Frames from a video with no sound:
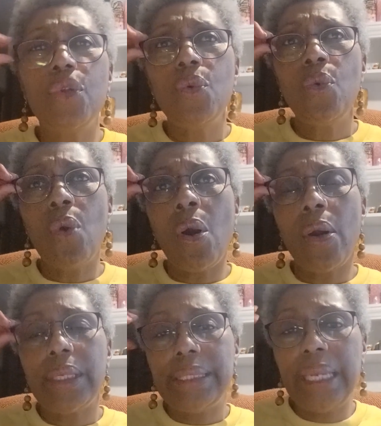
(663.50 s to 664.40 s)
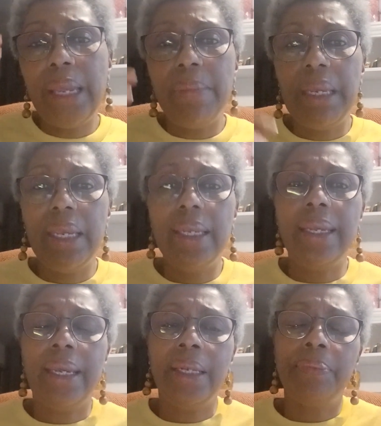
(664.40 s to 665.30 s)
you are timid
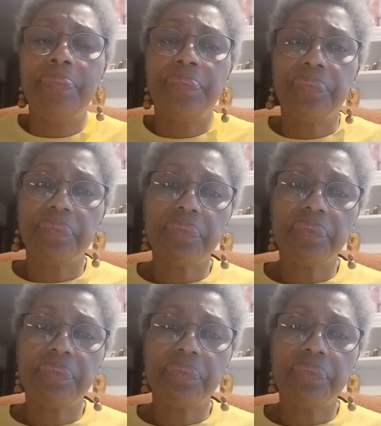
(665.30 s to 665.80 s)
and